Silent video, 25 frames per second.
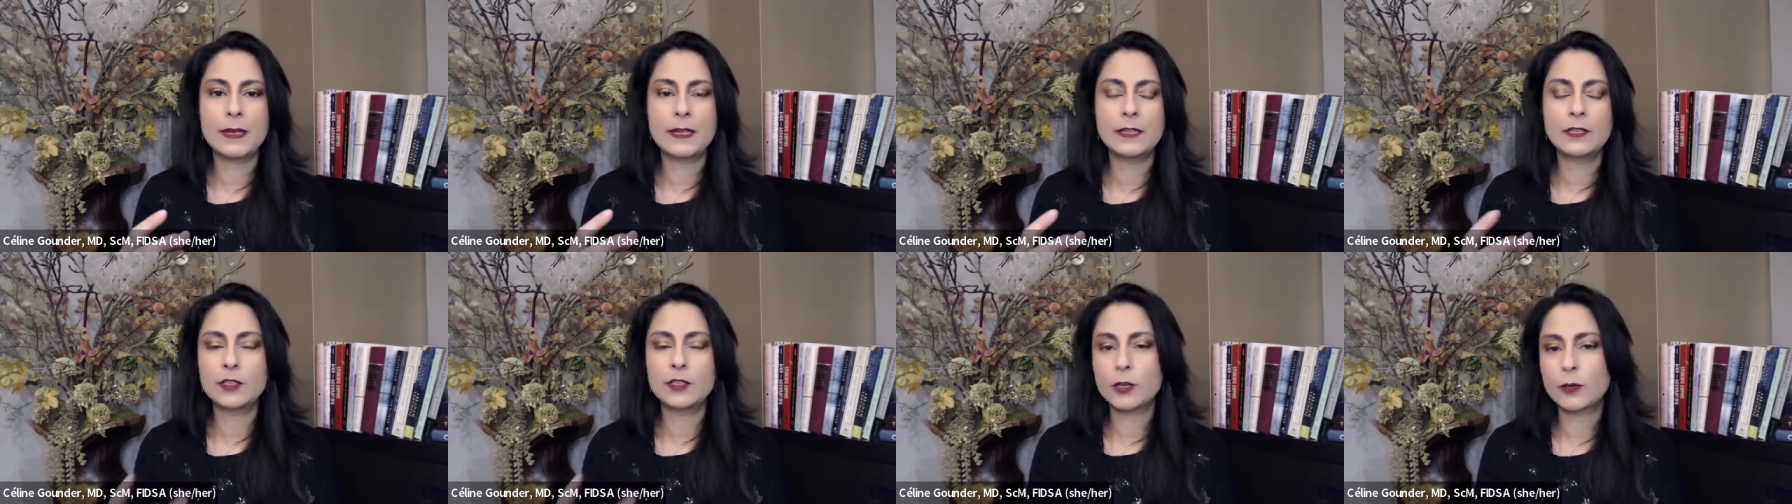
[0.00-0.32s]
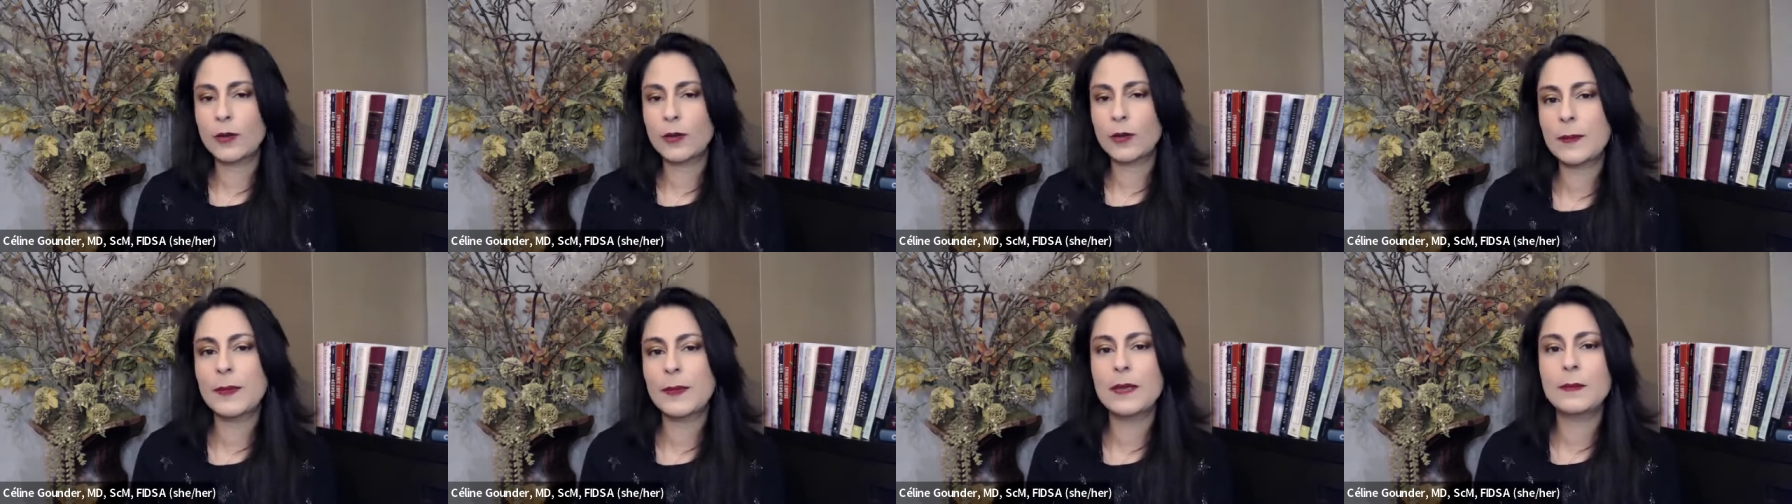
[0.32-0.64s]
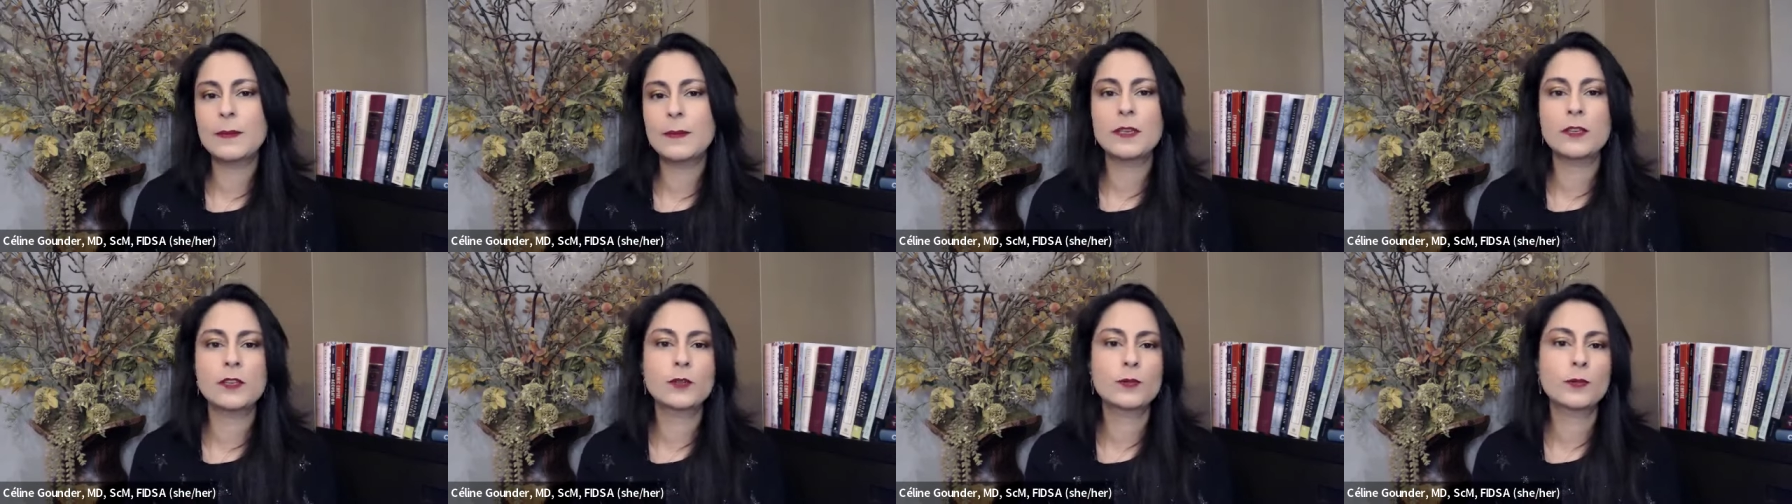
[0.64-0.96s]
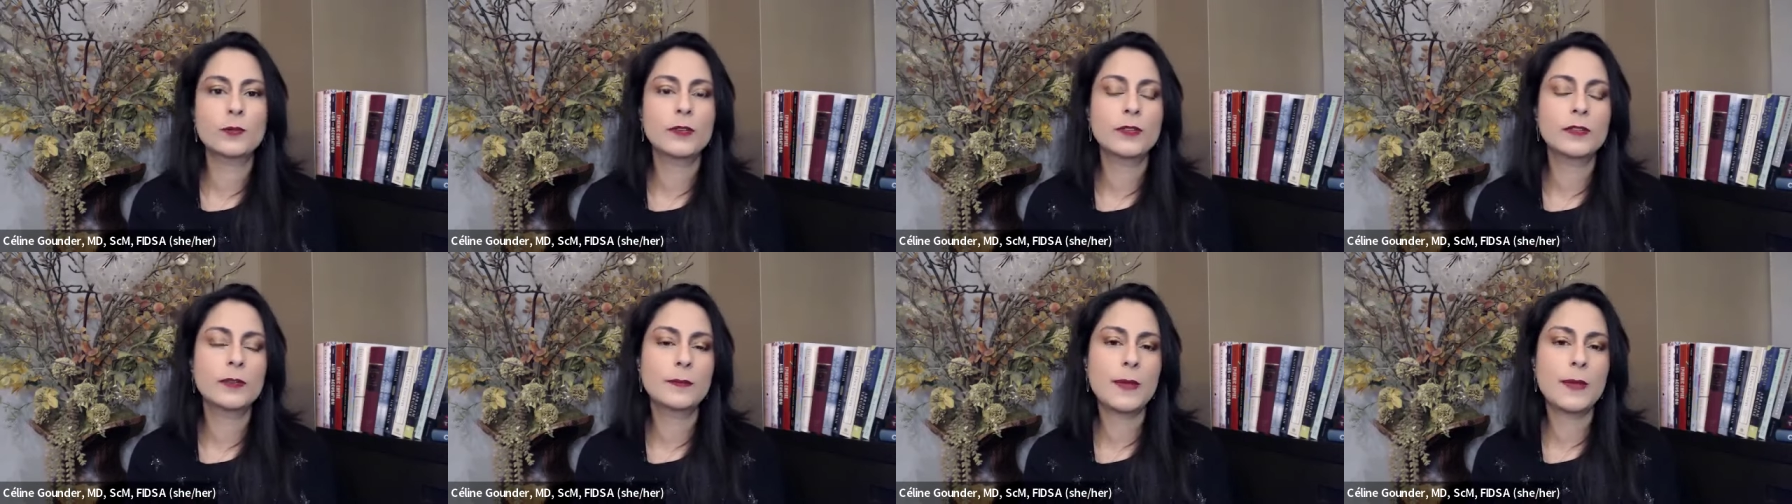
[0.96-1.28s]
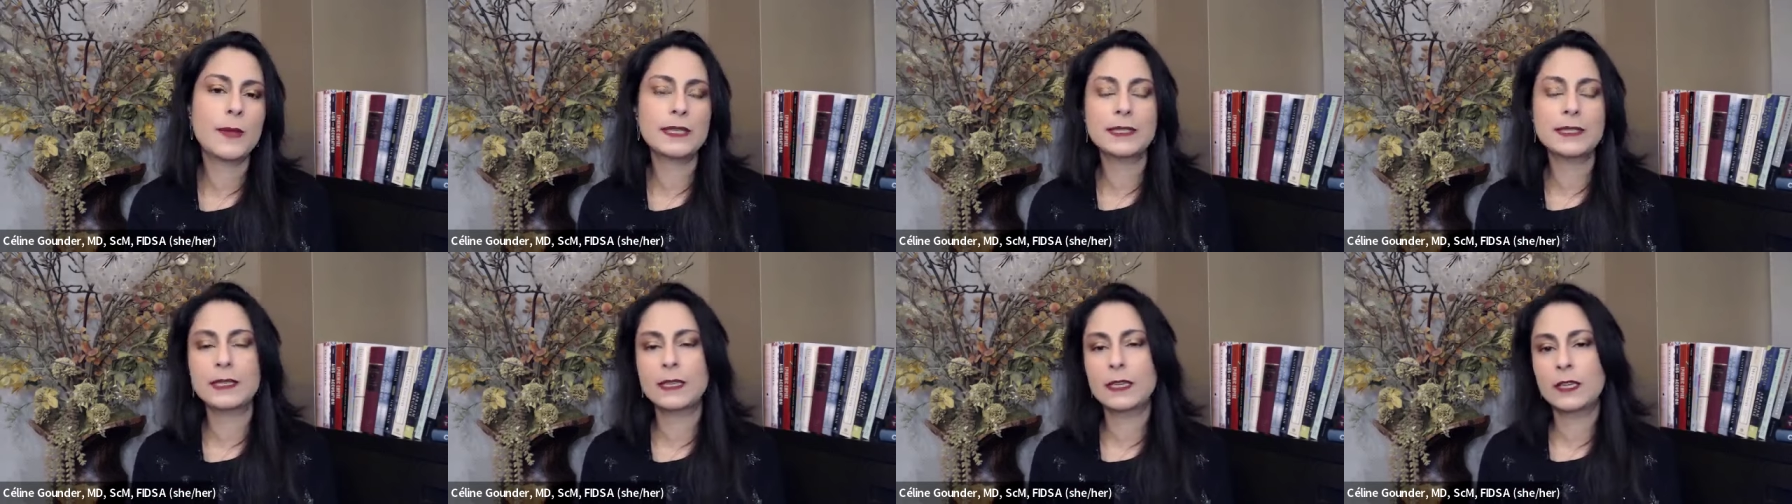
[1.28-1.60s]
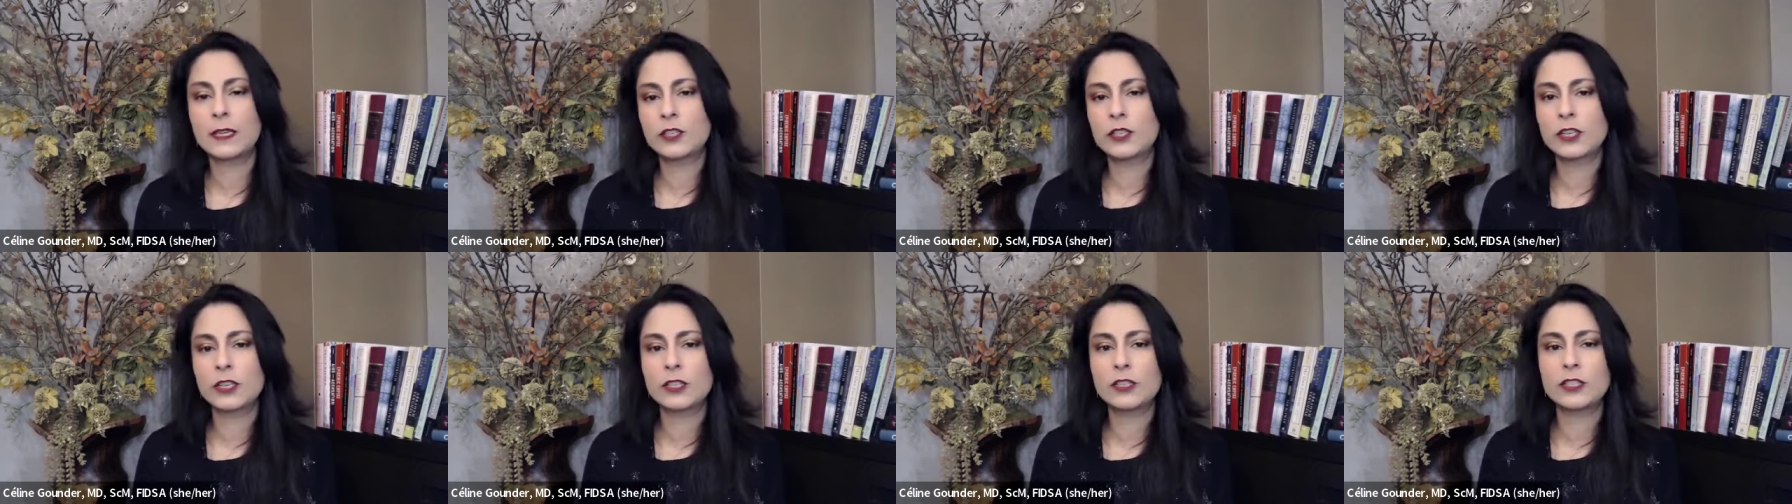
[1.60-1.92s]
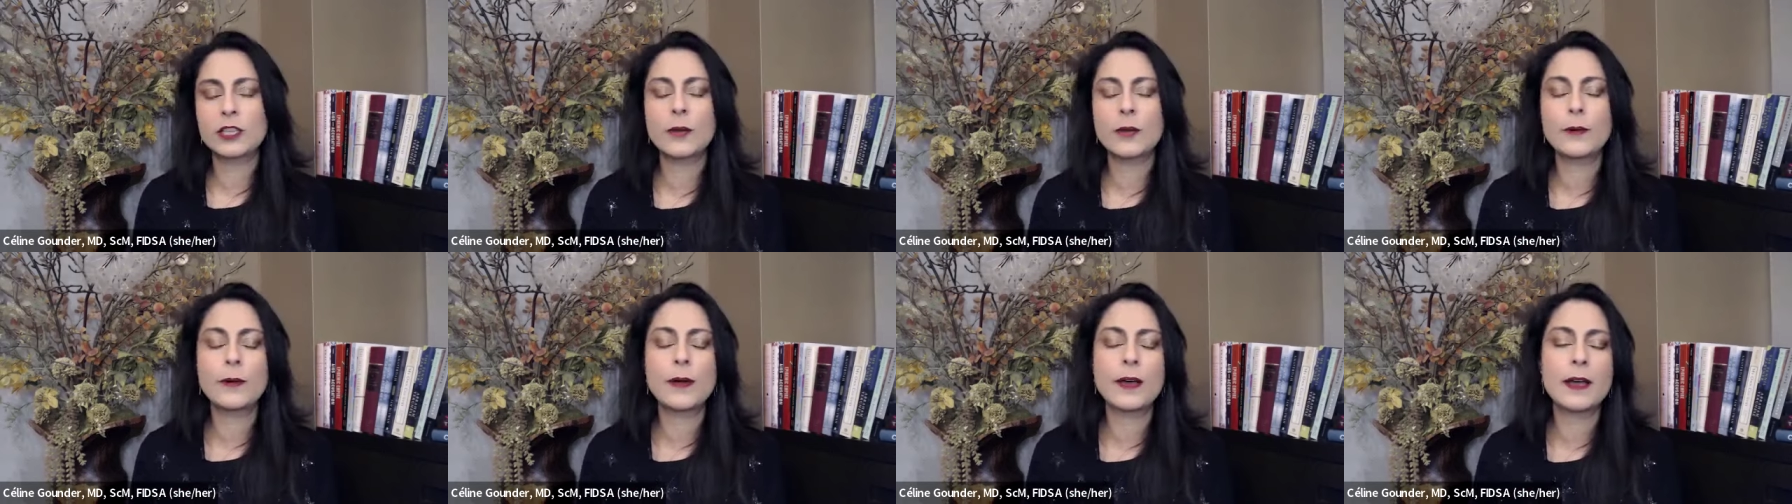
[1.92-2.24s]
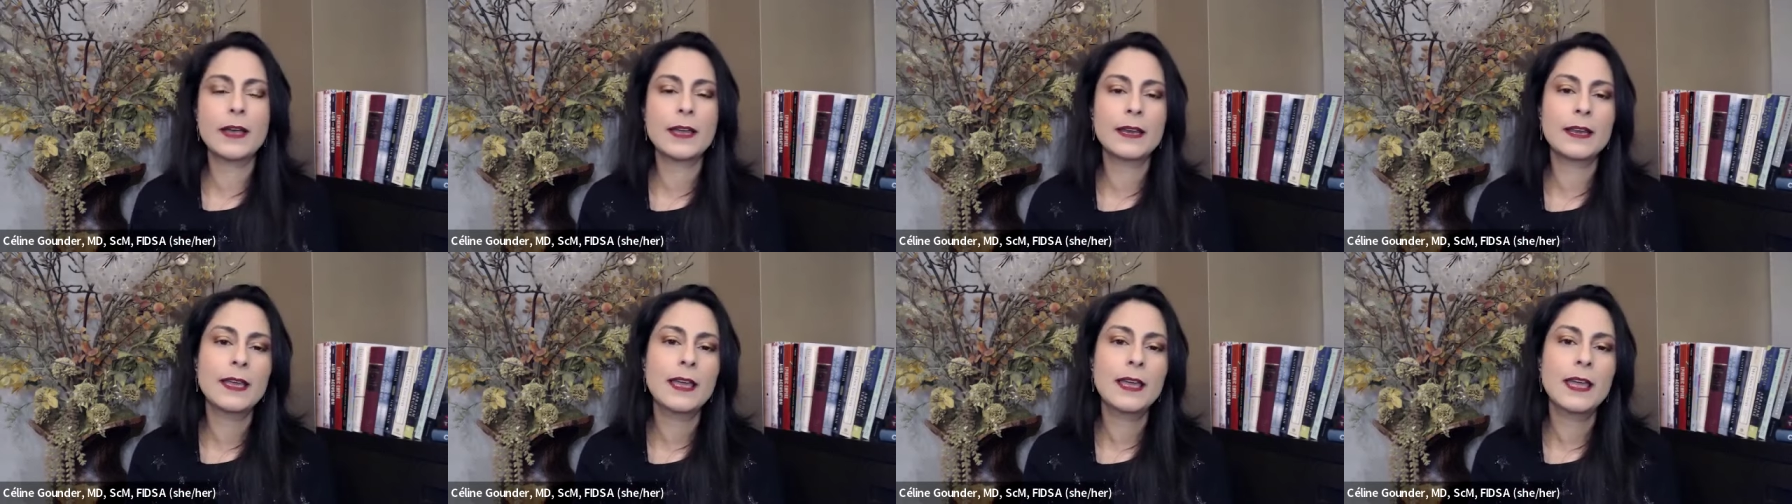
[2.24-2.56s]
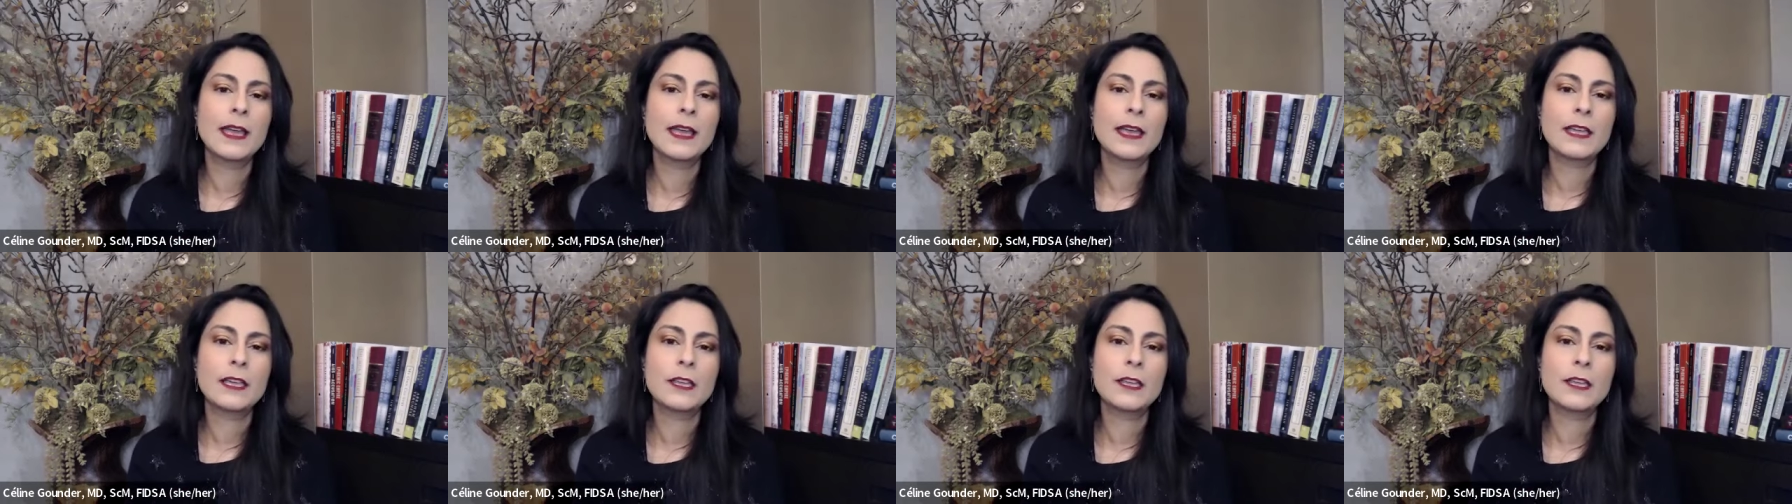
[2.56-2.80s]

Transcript: Instagram image with a message mm -hmm. and so on. Mm -hmm.